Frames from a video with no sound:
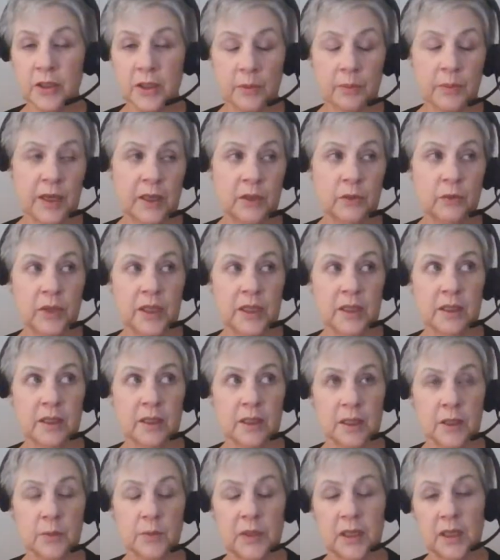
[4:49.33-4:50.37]
The main reason
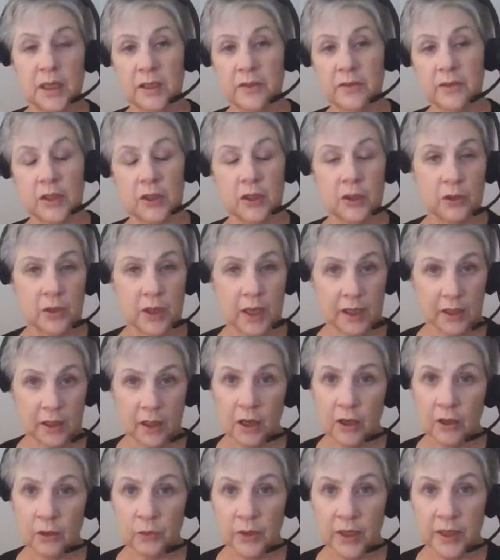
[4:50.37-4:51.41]
is because of the do not
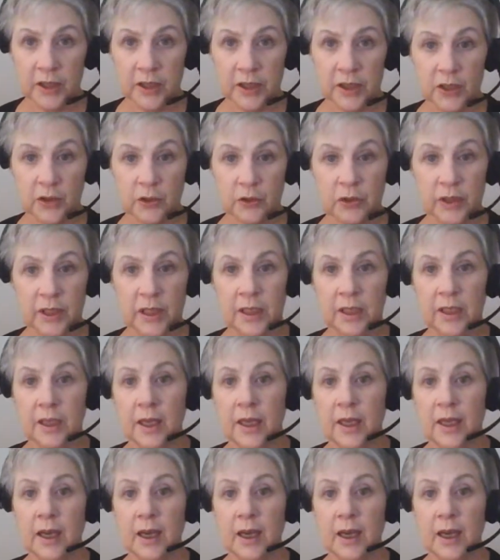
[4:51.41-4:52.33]
call registry.